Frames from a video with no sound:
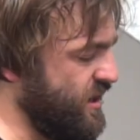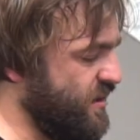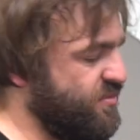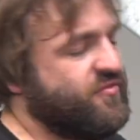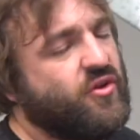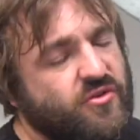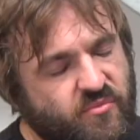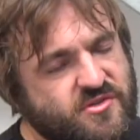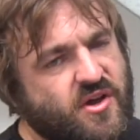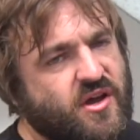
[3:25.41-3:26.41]
uh, but the
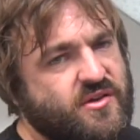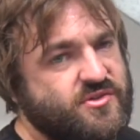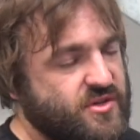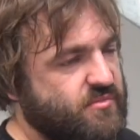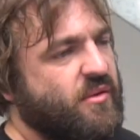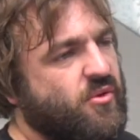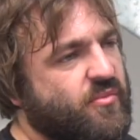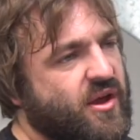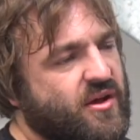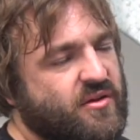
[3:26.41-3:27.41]
volume is higher, so you can make more power.